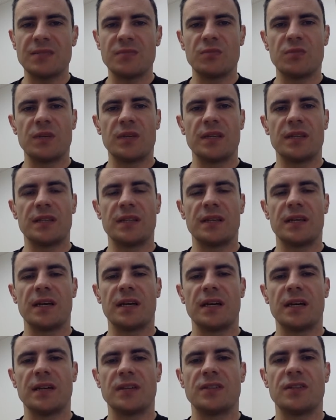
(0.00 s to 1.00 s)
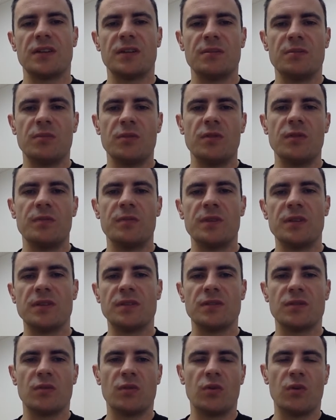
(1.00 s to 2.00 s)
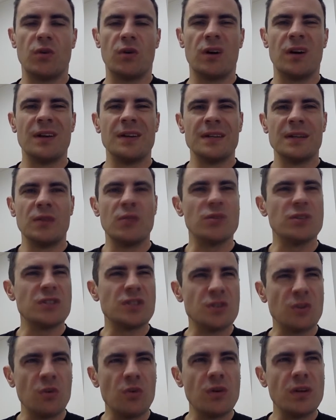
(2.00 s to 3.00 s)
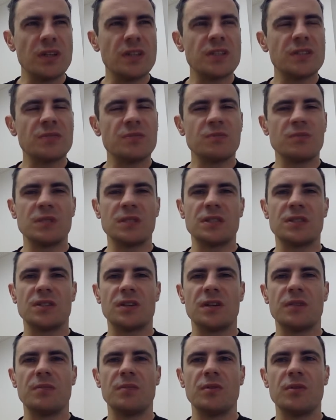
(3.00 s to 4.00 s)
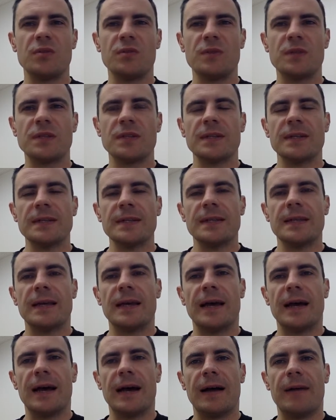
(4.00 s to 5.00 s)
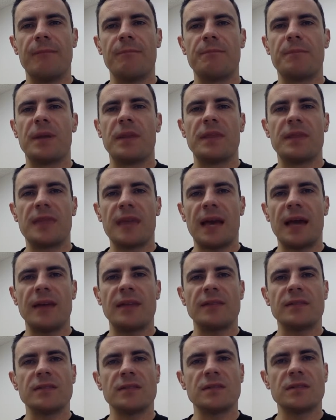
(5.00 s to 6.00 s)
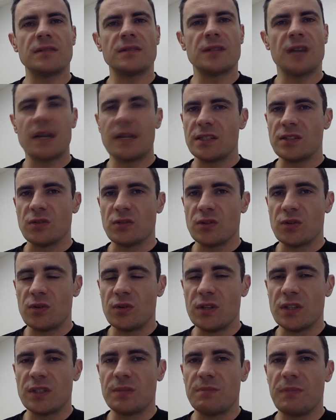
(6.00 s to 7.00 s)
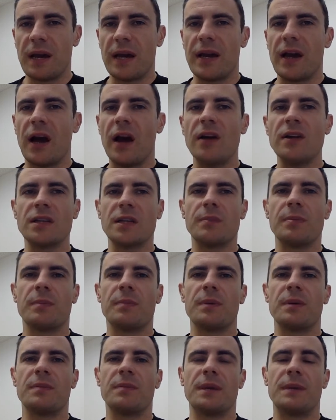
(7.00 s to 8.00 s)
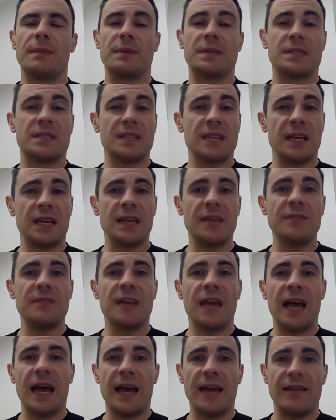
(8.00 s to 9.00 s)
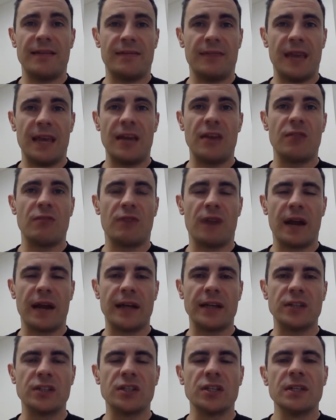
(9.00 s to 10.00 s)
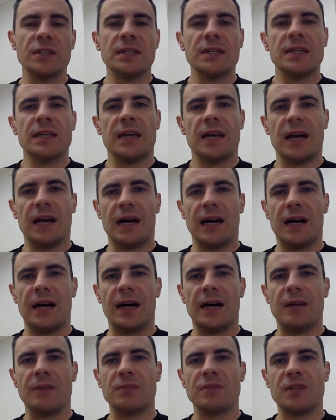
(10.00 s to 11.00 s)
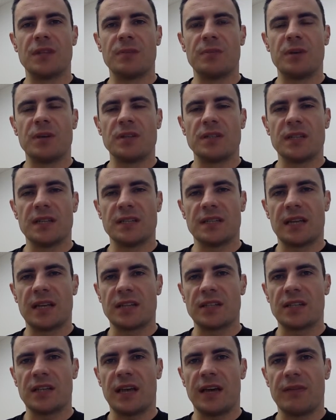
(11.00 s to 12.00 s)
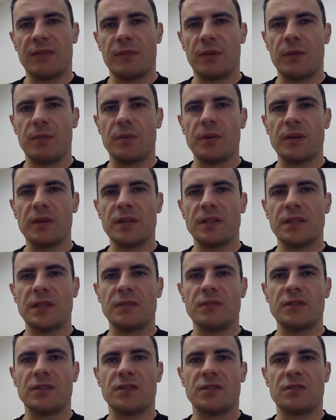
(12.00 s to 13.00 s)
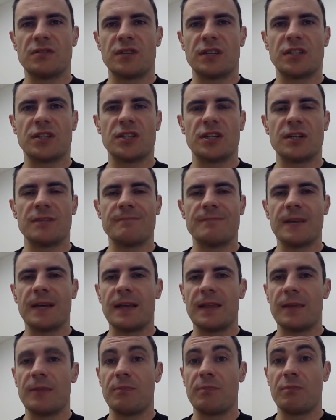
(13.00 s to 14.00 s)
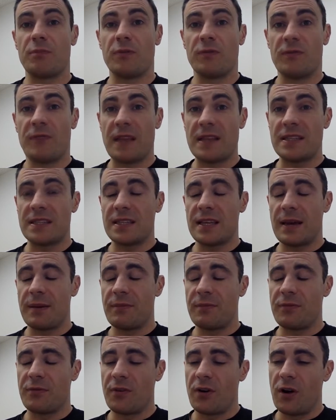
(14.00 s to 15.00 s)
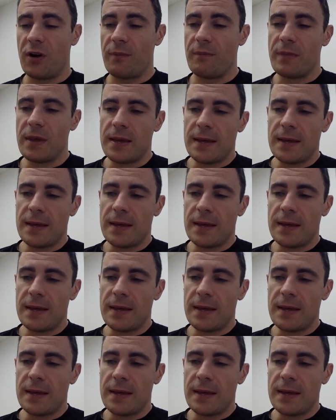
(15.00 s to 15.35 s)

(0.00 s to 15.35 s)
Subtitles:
with a certain movement or soreness with a certain movement, but that tightness or soreness may only be perceived at end range. So the person doesn't actually have a mobility restriction that prevents them from